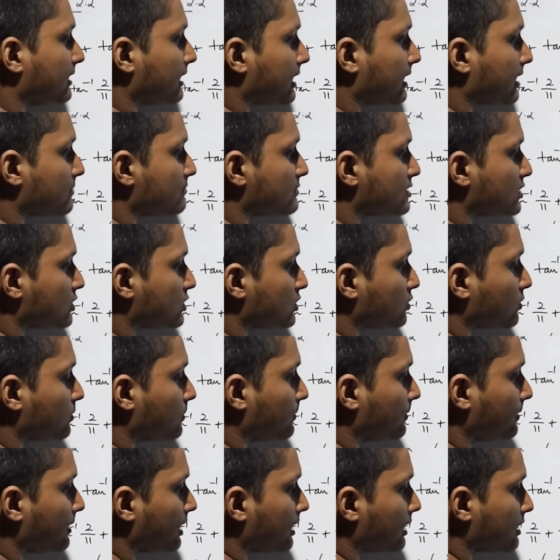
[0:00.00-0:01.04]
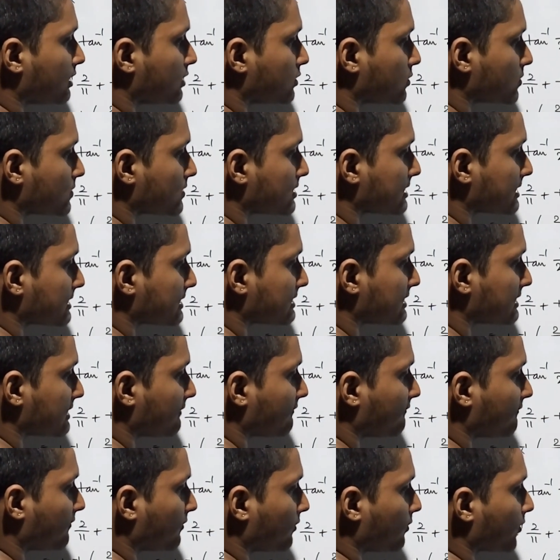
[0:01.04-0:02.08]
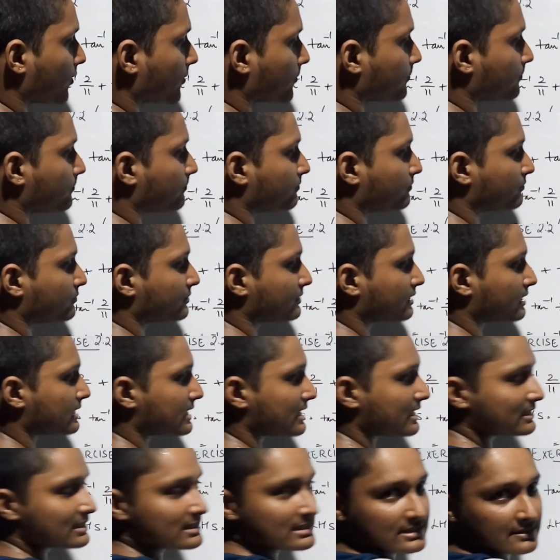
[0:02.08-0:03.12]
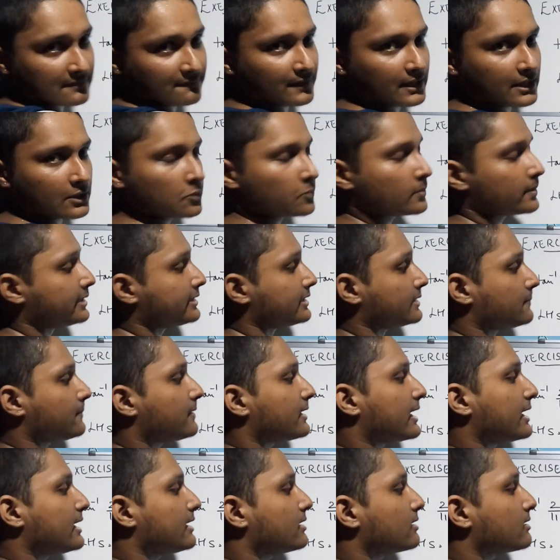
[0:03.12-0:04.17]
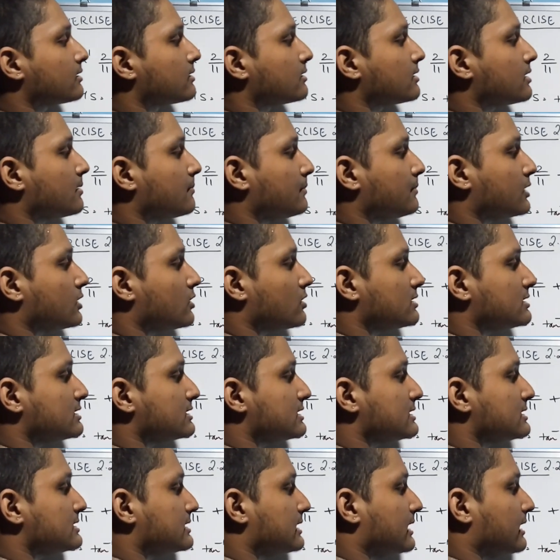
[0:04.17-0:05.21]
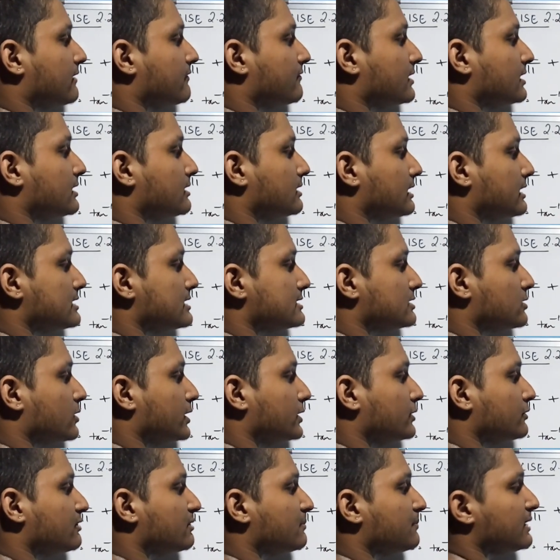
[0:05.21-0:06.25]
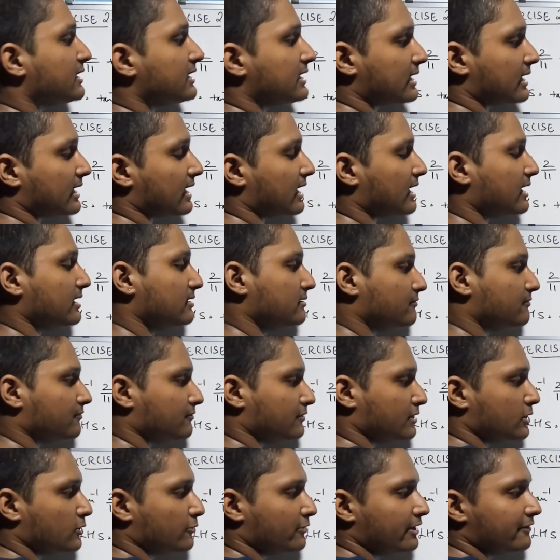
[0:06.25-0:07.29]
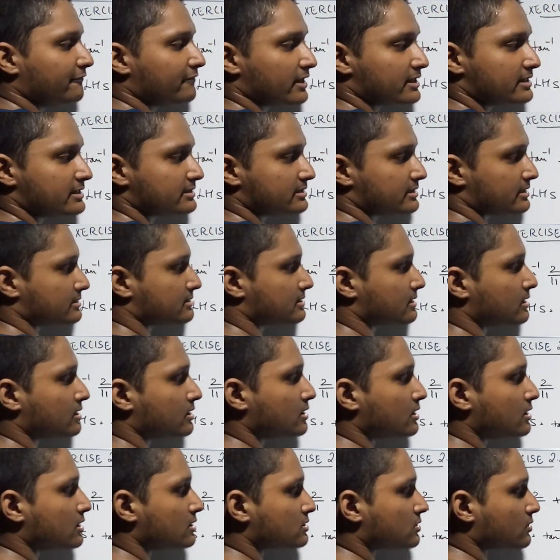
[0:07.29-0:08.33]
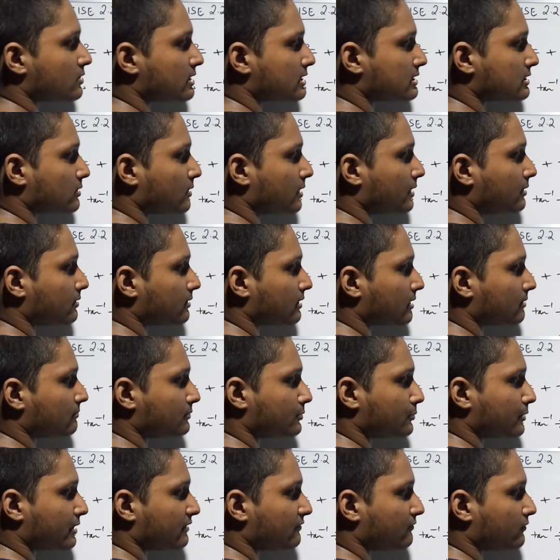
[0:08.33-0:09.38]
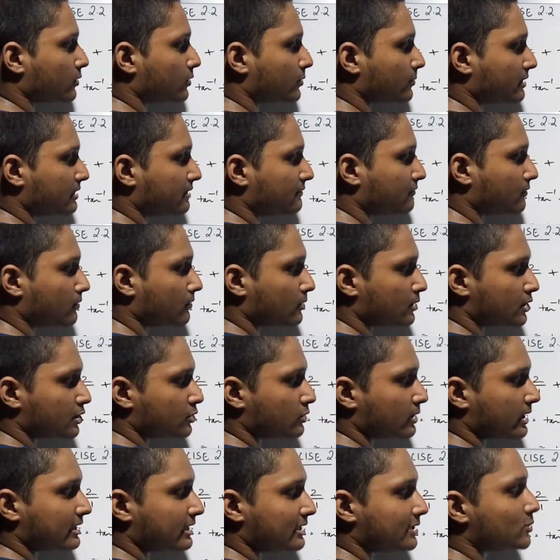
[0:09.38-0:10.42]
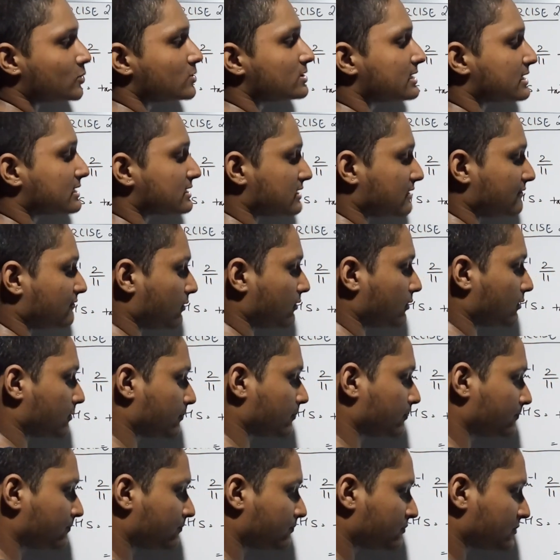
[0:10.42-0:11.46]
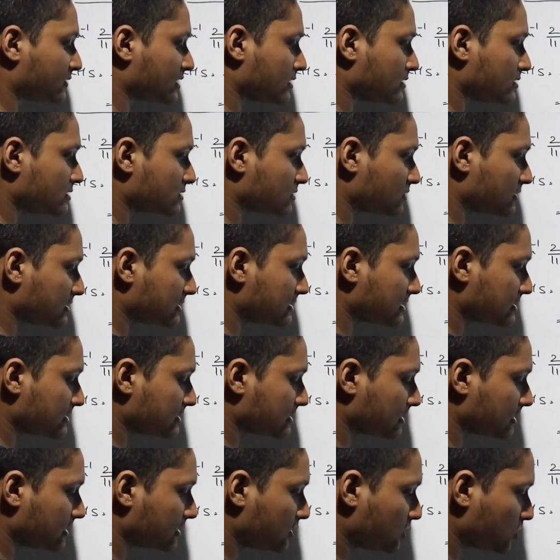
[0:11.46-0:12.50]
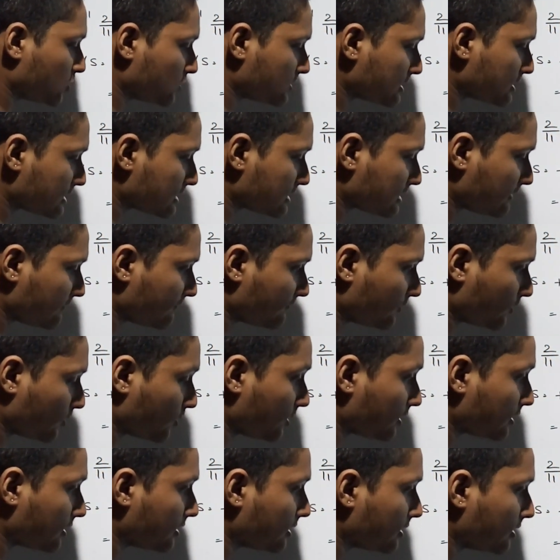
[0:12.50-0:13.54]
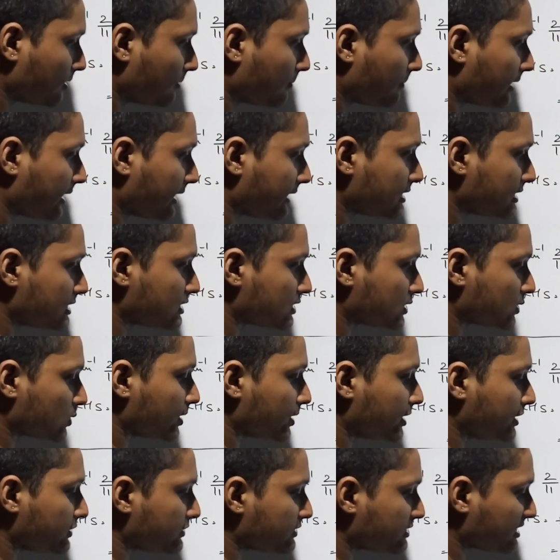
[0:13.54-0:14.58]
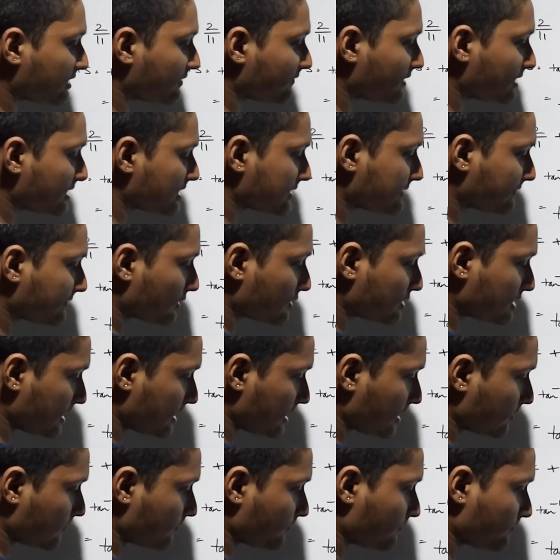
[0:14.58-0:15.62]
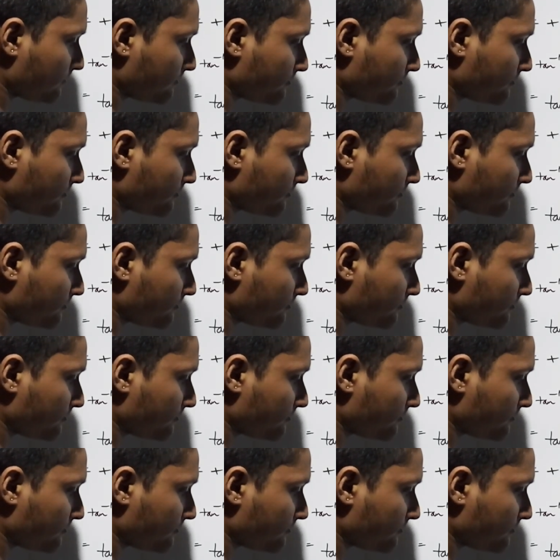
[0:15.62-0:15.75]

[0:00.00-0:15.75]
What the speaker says: comes to be 264. This is the way you multiply. Because it is 11, it is going to repeat again, doing 1 digits. So it is going to come 24, you get 264. So this is 264 minus 2 into 7 is 14.